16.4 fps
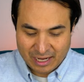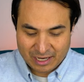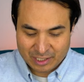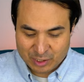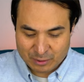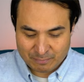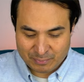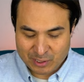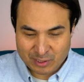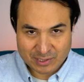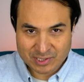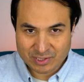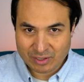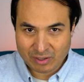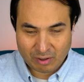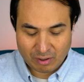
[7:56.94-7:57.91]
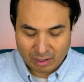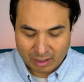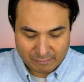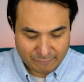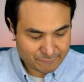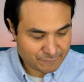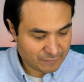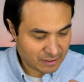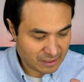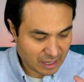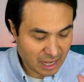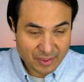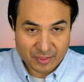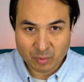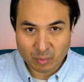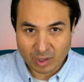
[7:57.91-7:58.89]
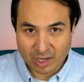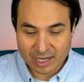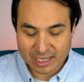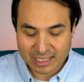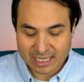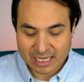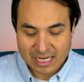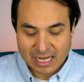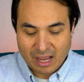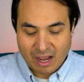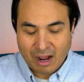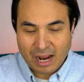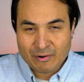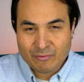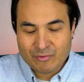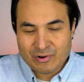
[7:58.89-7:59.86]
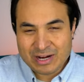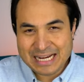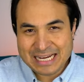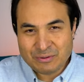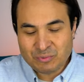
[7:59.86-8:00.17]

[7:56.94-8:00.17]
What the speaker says: computer or for other work, I really